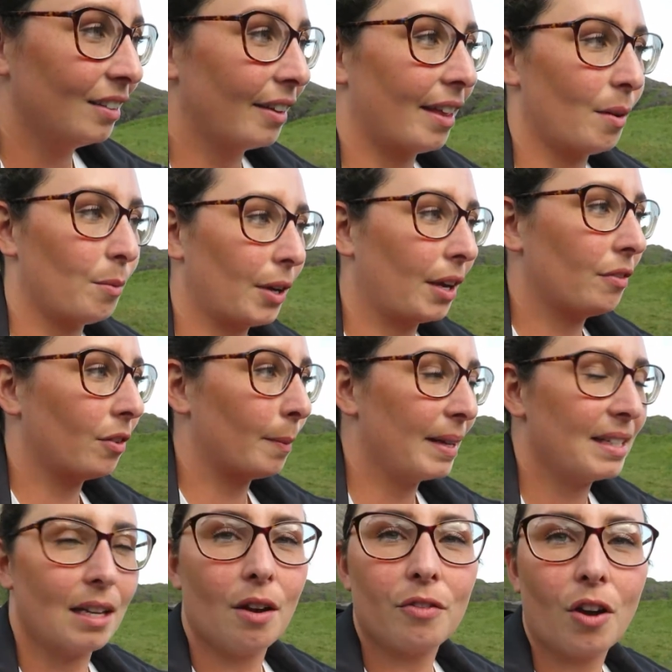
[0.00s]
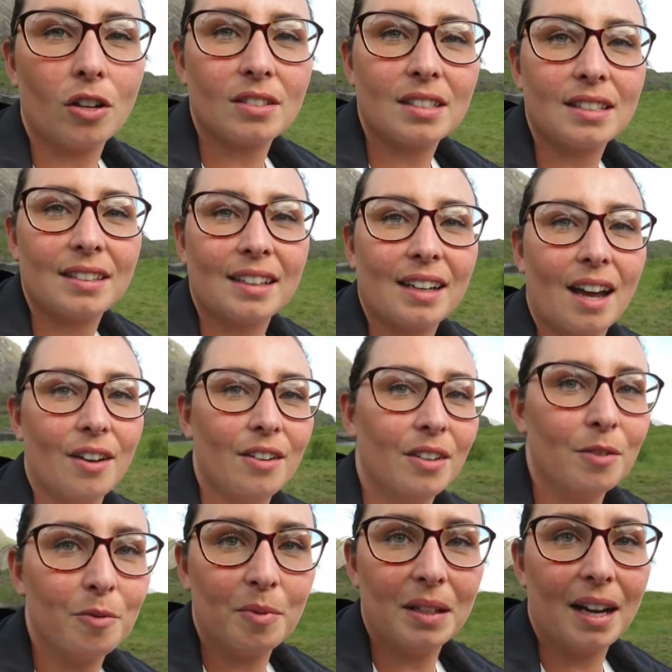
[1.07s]
that I'm working for myself constantly now,
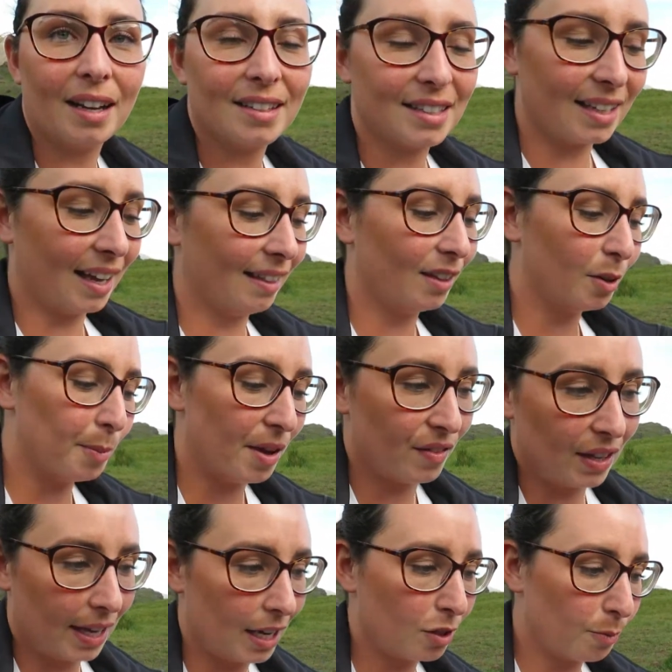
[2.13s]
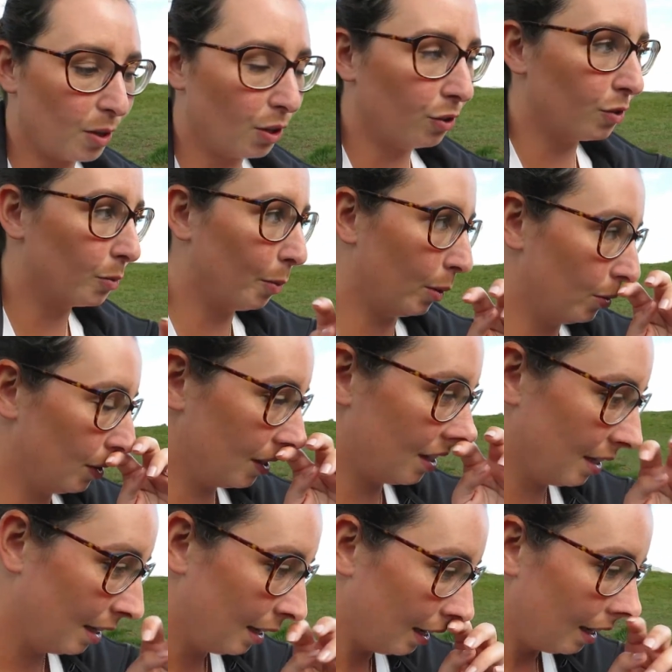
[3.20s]
it would be nice to get a little bit of engagement on those
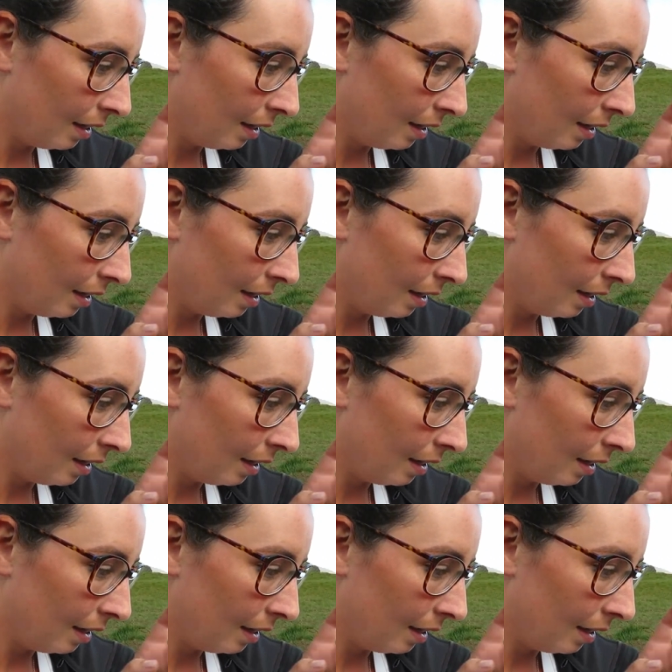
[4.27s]
posts.